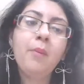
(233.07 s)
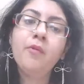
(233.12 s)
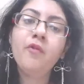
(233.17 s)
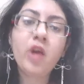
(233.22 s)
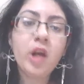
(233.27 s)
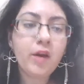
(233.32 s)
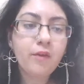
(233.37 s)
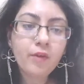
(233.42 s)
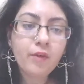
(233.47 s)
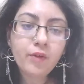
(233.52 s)

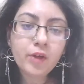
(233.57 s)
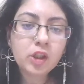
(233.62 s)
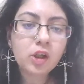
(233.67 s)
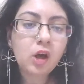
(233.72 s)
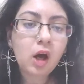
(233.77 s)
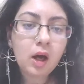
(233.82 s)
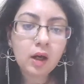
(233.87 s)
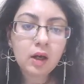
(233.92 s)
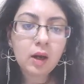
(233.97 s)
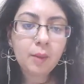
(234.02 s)
Whenever we
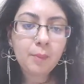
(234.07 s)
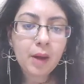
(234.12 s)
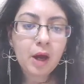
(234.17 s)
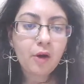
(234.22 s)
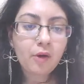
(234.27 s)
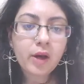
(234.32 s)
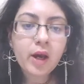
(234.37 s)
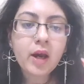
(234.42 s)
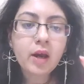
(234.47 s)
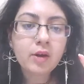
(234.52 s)
talk
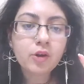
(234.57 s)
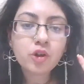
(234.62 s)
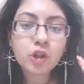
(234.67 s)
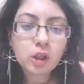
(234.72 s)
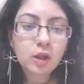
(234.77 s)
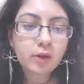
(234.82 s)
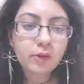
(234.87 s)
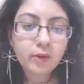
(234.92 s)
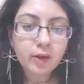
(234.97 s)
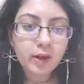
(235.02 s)
about
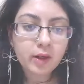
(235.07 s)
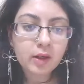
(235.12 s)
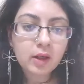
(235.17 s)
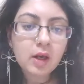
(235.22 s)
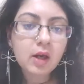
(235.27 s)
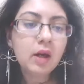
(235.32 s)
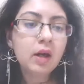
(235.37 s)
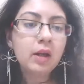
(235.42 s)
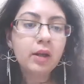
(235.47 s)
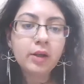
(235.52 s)
children,
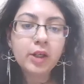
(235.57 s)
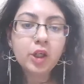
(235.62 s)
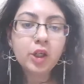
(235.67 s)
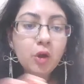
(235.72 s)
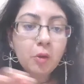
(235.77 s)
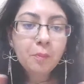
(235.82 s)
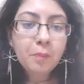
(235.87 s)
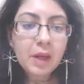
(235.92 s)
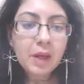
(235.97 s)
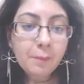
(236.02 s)

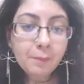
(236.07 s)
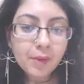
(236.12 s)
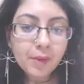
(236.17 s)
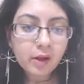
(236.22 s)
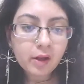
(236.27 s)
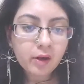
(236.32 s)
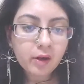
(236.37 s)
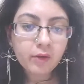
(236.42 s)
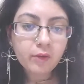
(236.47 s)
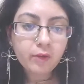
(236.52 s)
you
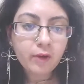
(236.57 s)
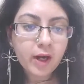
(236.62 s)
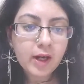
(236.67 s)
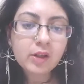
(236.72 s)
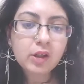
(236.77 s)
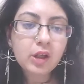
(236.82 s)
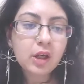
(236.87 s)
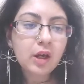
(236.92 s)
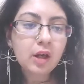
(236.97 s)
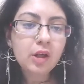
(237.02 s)
people,
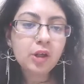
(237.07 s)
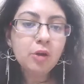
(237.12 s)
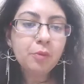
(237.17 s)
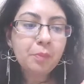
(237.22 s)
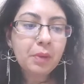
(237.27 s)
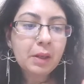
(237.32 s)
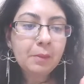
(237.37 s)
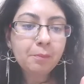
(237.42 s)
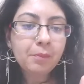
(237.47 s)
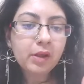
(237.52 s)
right? You
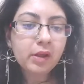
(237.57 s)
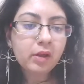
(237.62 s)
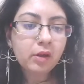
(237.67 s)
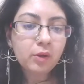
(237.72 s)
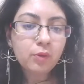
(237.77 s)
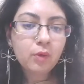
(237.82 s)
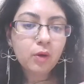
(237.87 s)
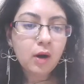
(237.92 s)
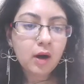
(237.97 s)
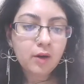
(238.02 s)

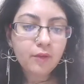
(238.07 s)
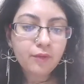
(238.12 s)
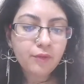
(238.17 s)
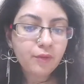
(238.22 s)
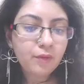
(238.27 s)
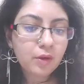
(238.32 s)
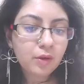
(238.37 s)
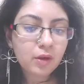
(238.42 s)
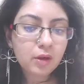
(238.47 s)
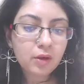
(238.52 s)
people who are
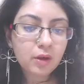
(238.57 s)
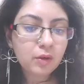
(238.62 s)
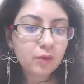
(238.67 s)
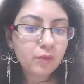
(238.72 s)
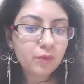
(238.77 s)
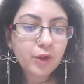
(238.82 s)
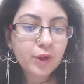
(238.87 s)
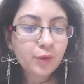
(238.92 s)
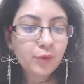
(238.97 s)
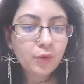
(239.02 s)

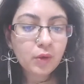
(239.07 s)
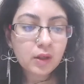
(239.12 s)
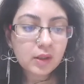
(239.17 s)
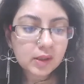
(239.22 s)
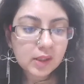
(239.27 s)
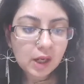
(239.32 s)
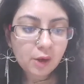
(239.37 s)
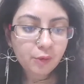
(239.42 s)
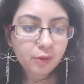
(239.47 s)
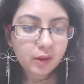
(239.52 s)

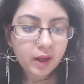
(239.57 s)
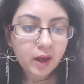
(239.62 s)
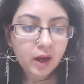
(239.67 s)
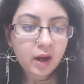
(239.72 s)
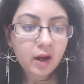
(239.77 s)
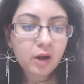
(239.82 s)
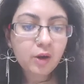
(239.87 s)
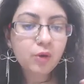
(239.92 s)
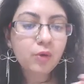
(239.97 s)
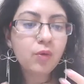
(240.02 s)
viewers out
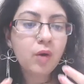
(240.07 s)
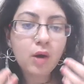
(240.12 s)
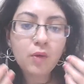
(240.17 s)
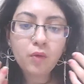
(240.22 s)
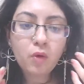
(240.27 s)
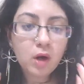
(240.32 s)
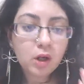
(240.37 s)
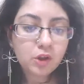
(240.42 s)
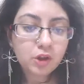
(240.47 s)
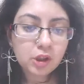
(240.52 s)
there who are
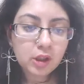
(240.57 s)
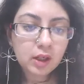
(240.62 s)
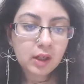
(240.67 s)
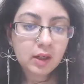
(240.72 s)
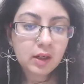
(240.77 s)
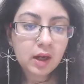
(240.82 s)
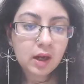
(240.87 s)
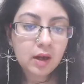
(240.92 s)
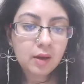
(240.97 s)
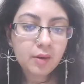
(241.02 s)

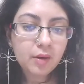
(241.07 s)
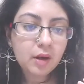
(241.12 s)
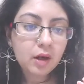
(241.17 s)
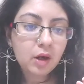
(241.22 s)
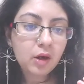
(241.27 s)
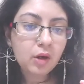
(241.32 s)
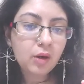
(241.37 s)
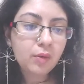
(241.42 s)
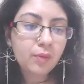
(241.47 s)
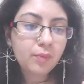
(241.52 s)
watching
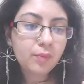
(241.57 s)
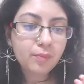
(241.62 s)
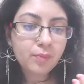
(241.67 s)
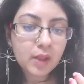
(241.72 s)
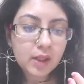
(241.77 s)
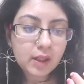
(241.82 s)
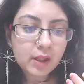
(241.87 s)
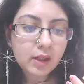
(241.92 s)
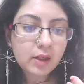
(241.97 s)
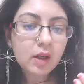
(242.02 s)

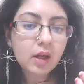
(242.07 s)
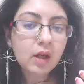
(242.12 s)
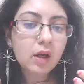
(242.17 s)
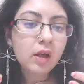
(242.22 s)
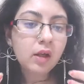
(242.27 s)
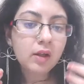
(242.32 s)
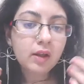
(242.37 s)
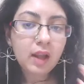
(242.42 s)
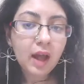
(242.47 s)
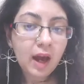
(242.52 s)
me
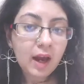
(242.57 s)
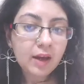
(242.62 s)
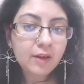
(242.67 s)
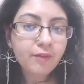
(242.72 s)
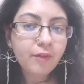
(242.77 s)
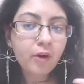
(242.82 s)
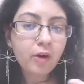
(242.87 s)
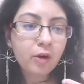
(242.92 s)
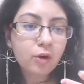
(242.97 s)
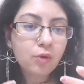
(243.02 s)

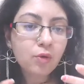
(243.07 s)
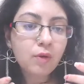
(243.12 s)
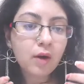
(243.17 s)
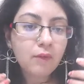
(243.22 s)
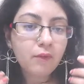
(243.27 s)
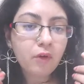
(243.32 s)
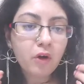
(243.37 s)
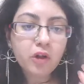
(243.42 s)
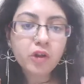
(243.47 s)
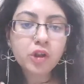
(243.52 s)
live or who
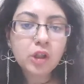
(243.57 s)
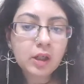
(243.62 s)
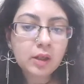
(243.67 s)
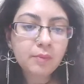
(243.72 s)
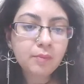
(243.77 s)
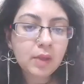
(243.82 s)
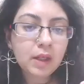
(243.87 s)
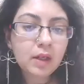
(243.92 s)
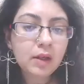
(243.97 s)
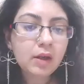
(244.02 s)
are
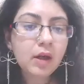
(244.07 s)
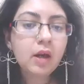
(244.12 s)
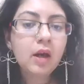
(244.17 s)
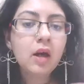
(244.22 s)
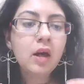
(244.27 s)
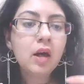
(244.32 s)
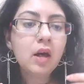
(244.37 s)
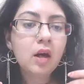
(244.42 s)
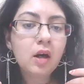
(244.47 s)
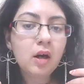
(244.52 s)
watching me
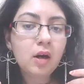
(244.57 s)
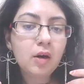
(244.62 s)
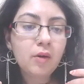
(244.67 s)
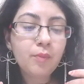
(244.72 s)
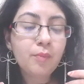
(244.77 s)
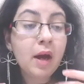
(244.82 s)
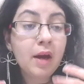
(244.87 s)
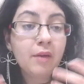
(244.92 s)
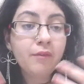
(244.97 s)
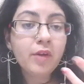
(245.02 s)

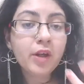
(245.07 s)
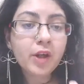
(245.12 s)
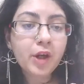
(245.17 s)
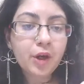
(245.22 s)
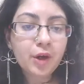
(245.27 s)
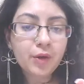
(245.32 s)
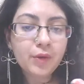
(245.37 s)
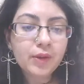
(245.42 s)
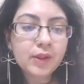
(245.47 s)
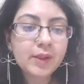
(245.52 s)
my
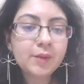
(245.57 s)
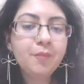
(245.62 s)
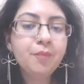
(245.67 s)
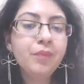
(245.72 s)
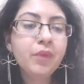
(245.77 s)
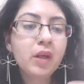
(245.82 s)
videos,